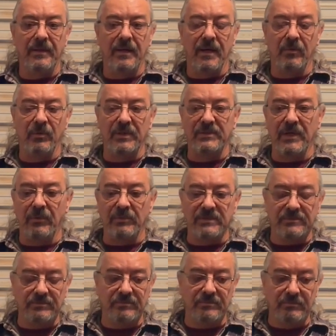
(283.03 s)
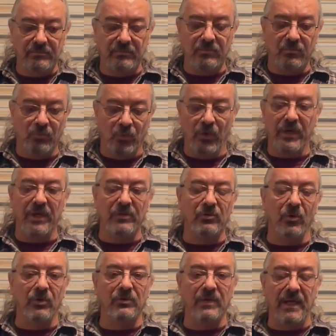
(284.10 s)
which I was working
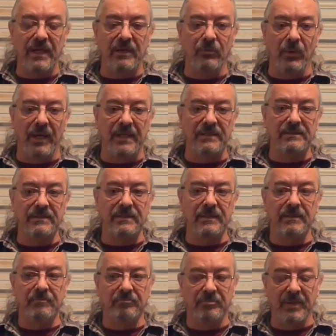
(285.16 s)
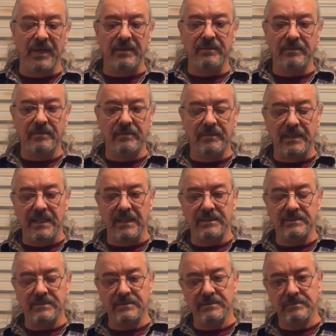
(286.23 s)
towards anyways, but
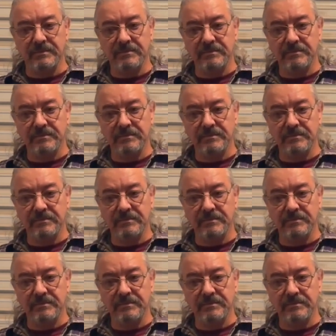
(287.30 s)
it's,